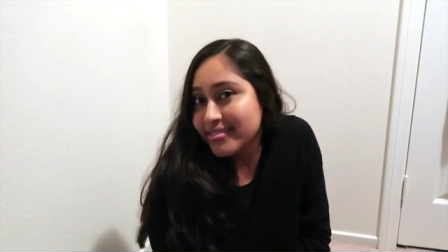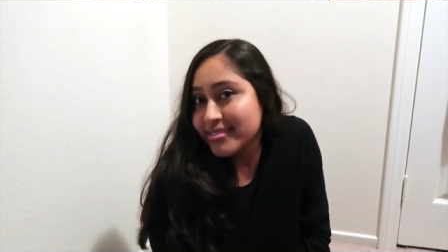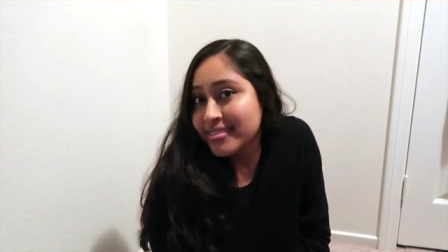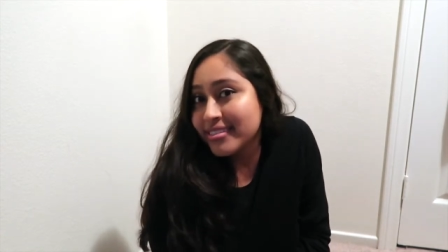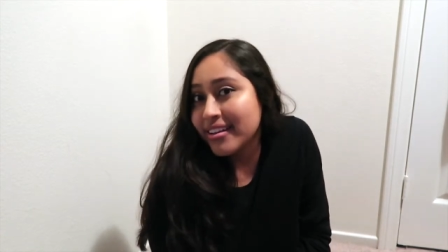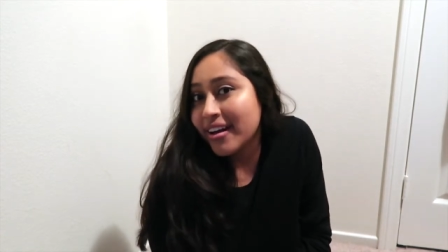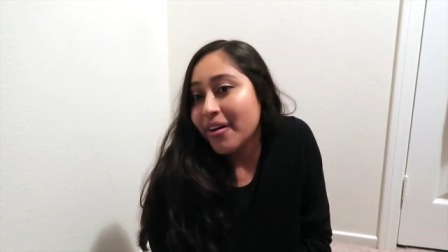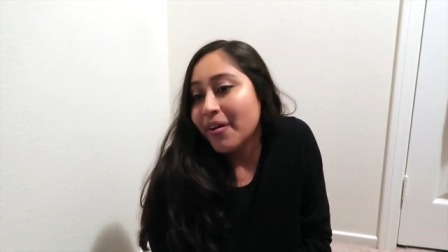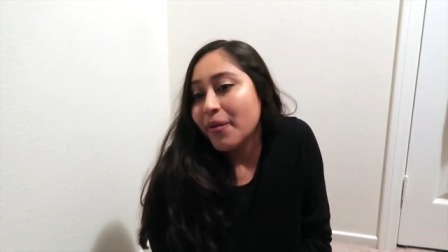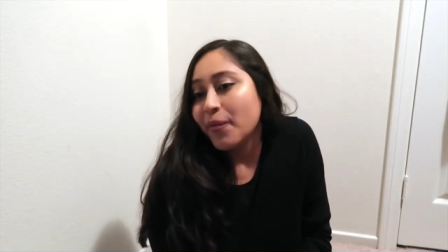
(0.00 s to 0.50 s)

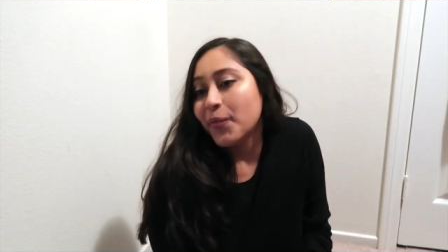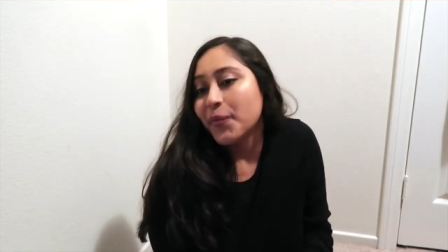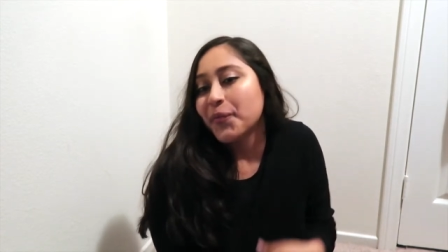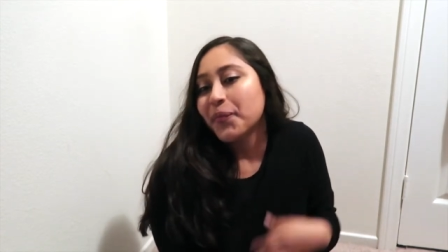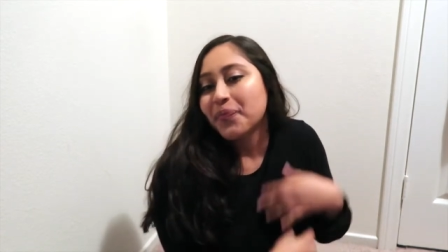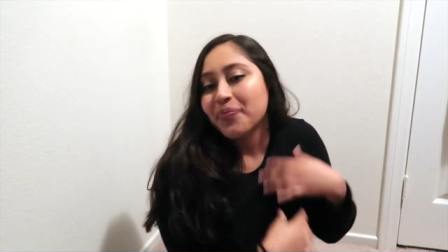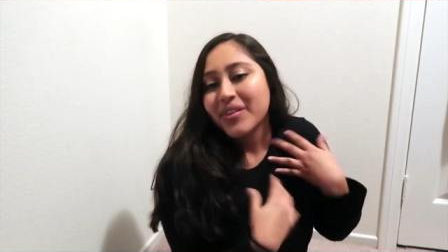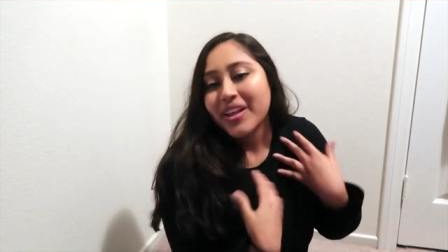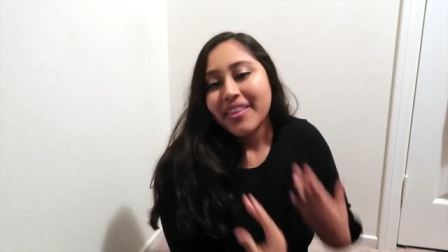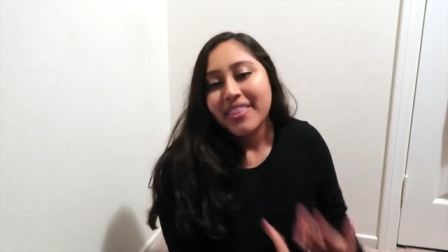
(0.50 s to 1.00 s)
So
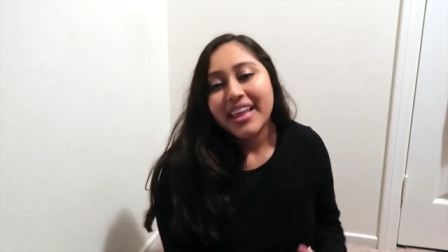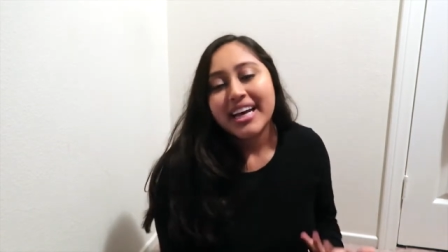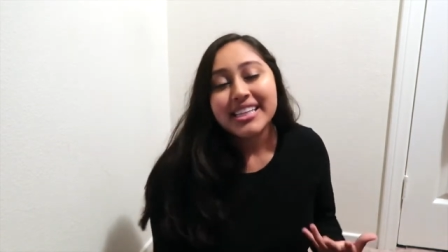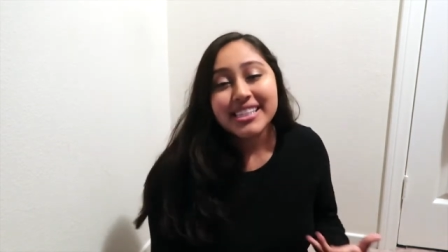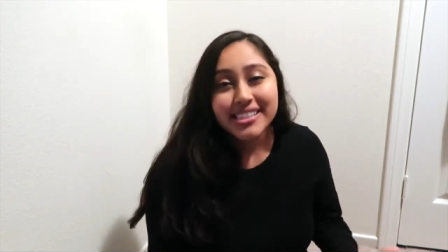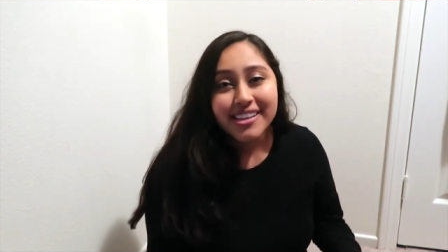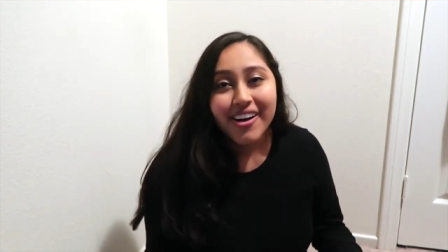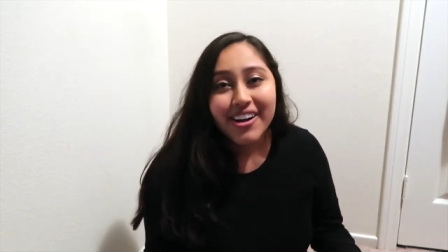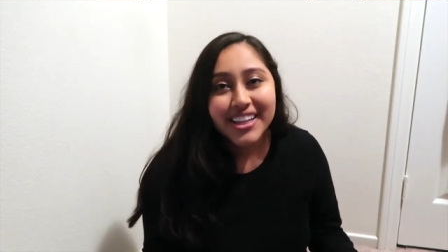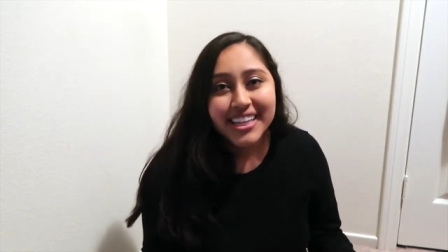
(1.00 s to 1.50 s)

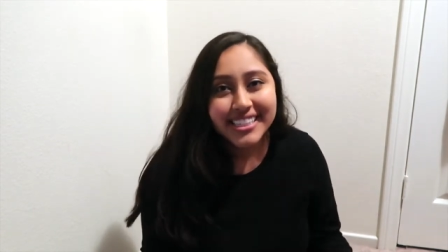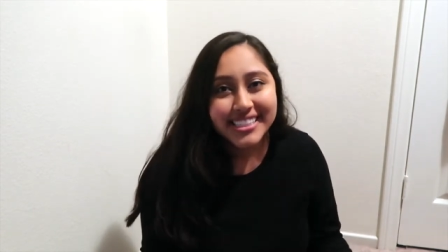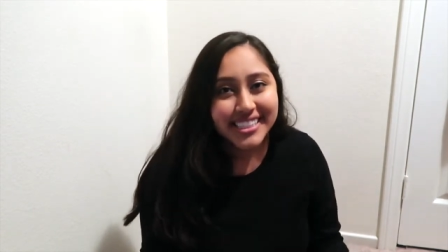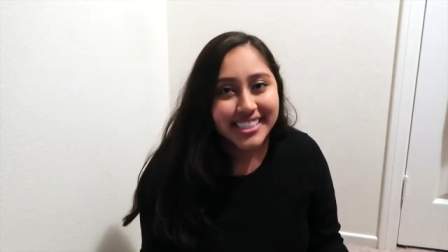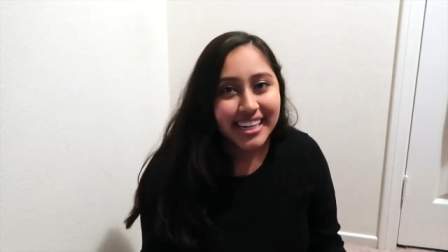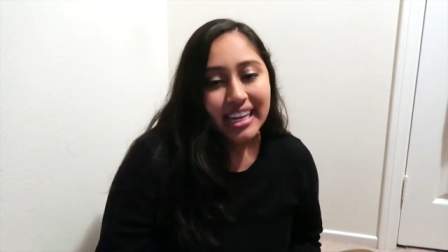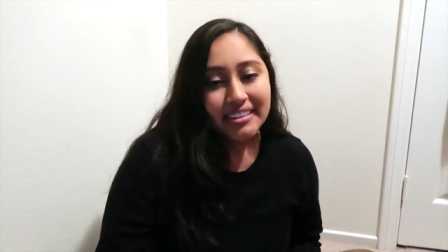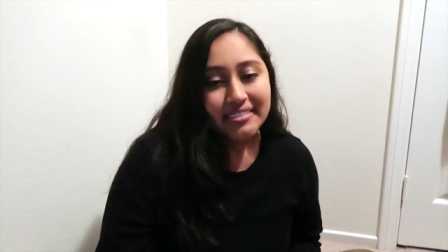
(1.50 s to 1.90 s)
that's all I did.